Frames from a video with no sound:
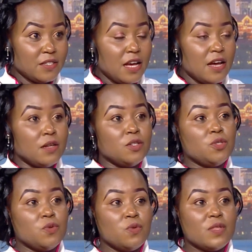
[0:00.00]

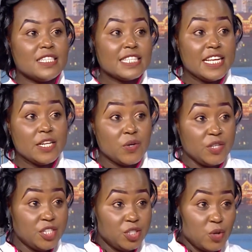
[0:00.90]
to the skin
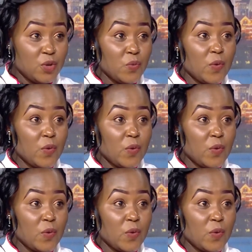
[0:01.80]
condition